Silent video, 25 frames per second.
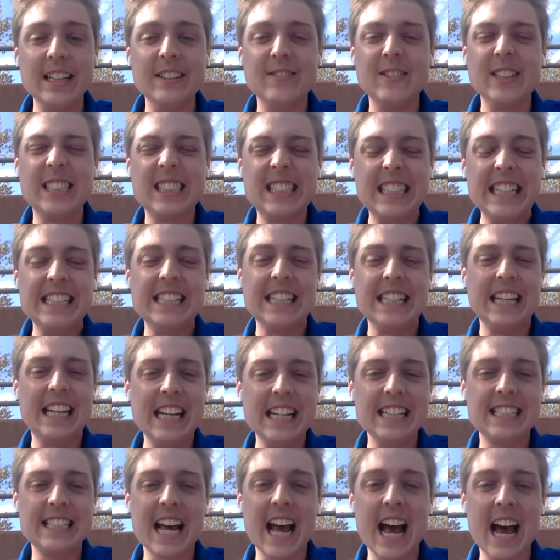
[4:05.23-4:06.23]
a season
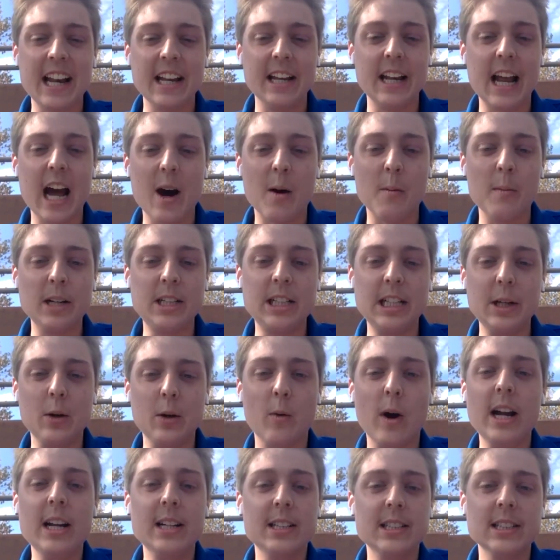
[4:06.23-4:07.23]
he's had and how much he
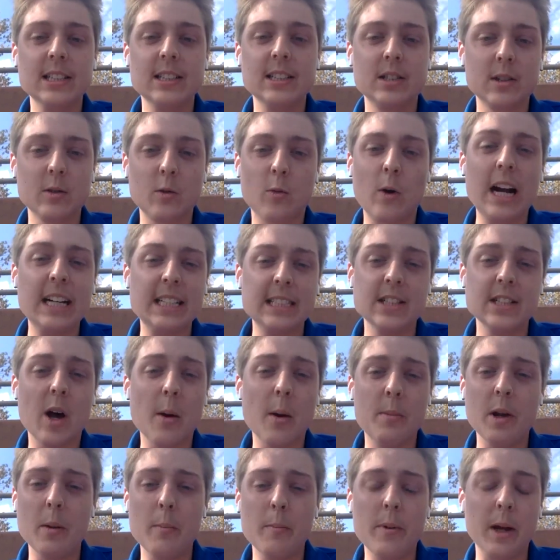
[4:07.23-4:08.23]
rises
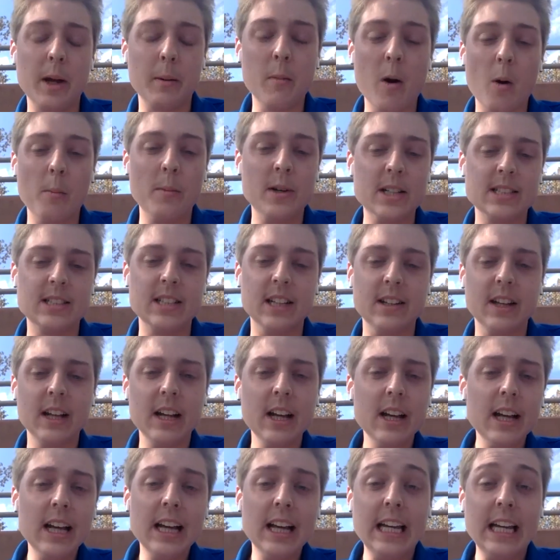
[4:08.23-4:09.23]
up into big moments, that
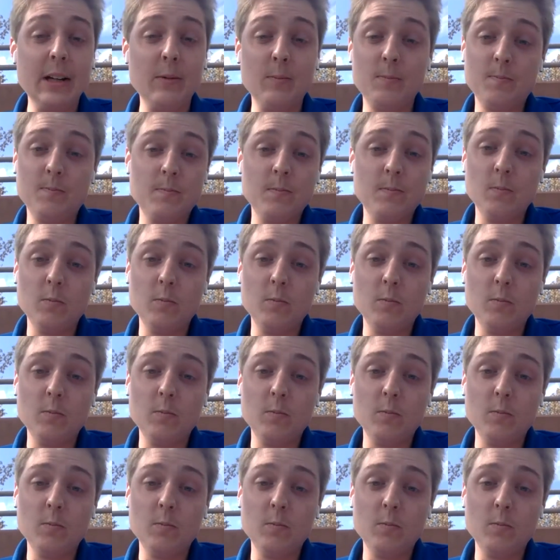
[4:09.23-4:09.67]
he